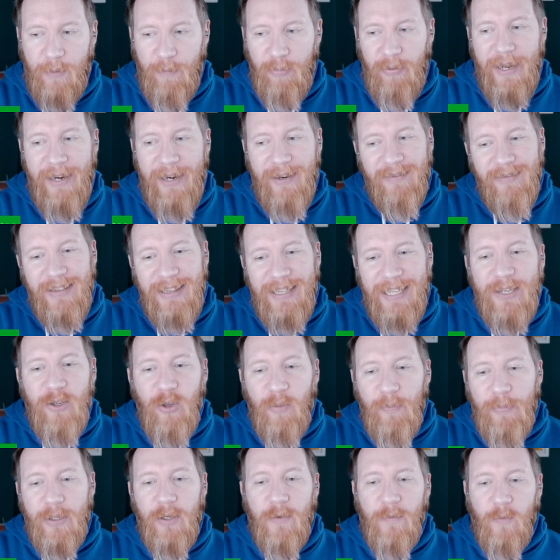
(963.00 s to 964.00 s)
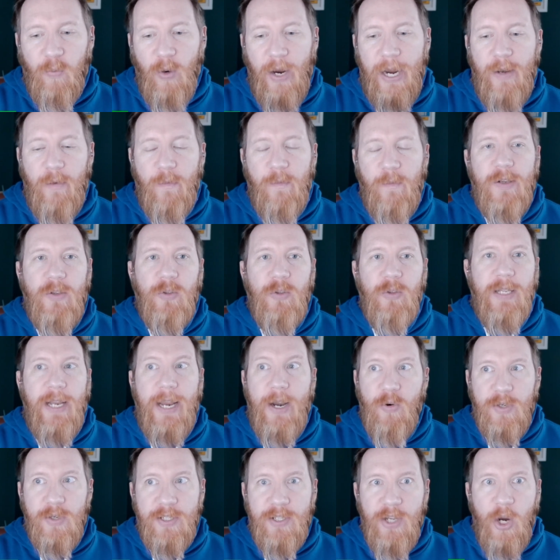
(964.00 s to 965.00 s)
He played a little bit of right field in
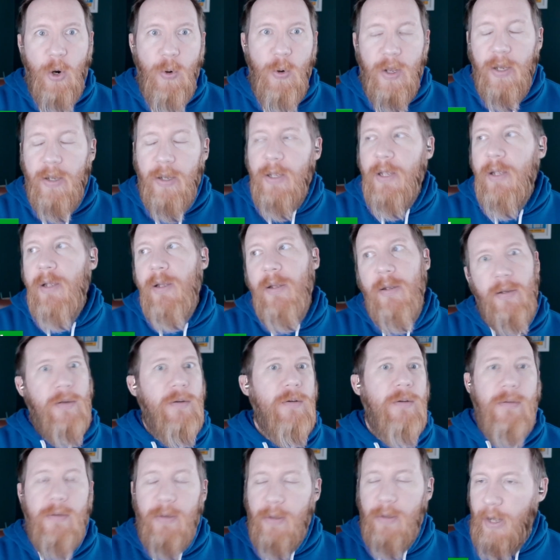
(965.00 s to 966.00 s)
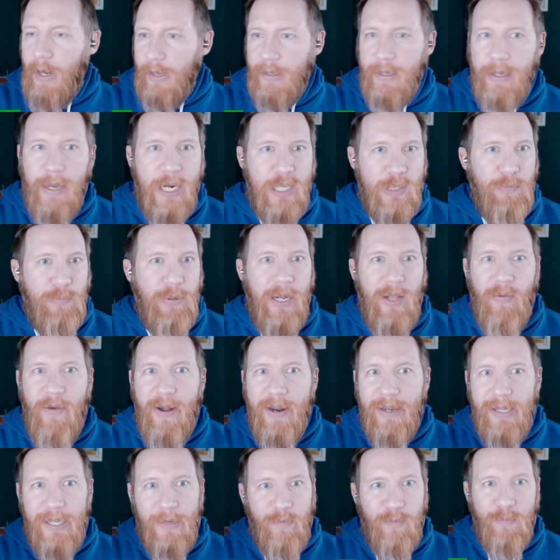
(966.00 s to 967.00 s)
Arizona. A lot of guys play a
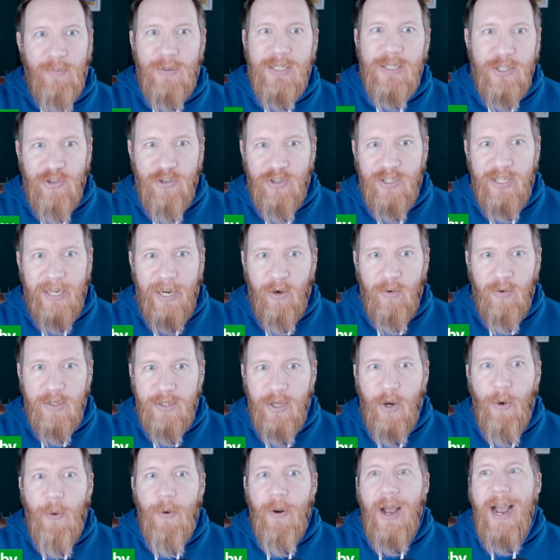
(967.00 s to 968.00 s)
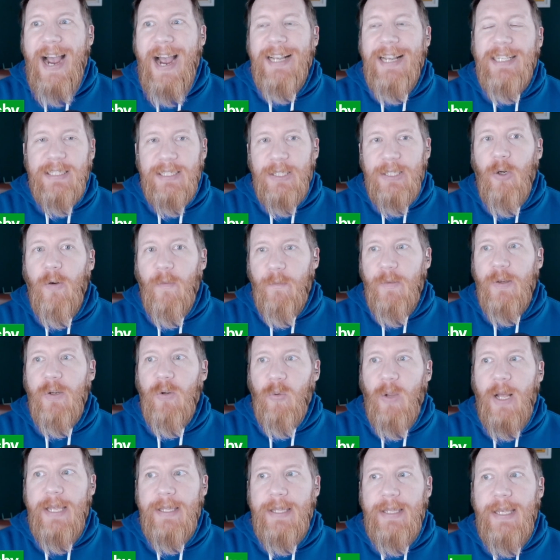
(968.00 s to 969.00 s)
lot of different positions in Arizona. I still
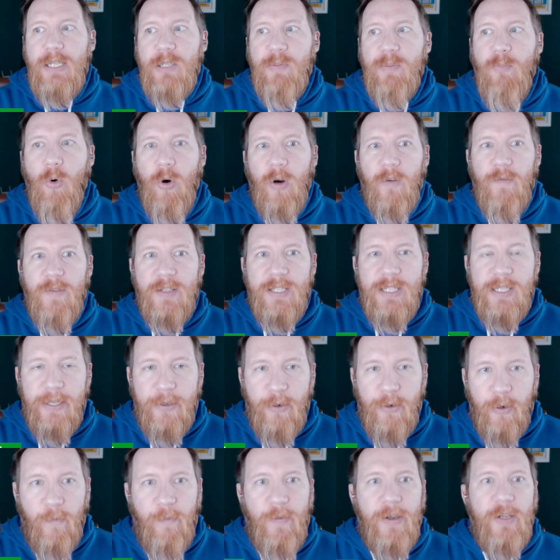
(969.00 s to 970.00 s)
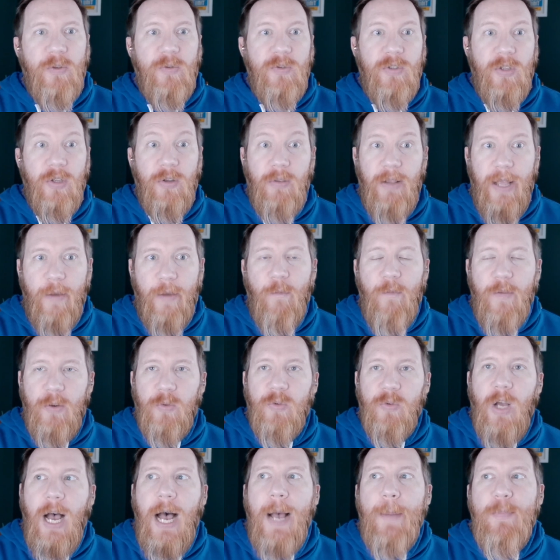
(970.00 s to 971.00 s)
feel like he's more of a center field to left
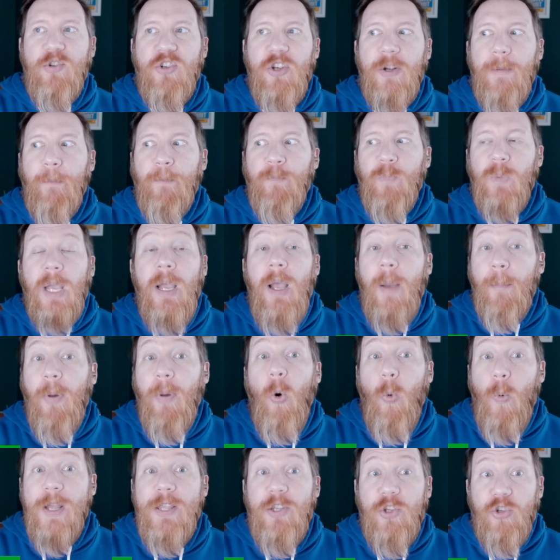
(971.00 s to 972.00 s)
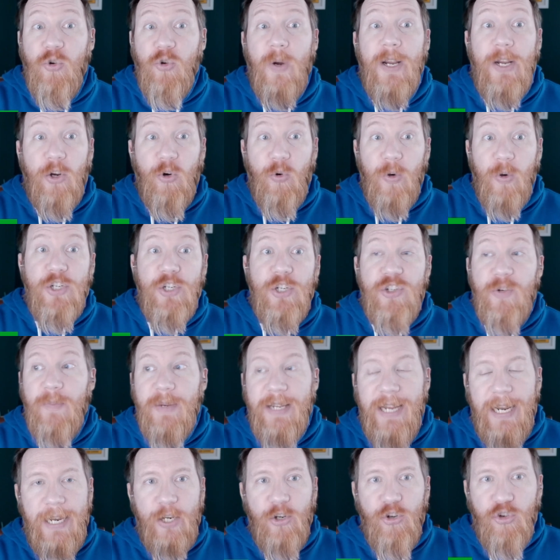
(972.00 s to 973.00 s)
field option. But with Trent
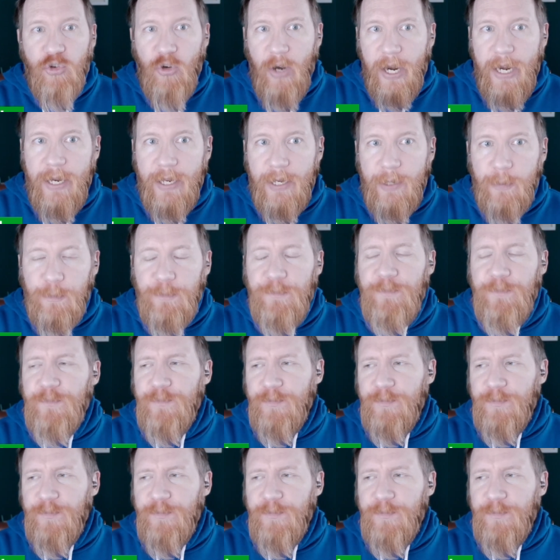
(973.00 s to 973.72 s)
Grisham getting traded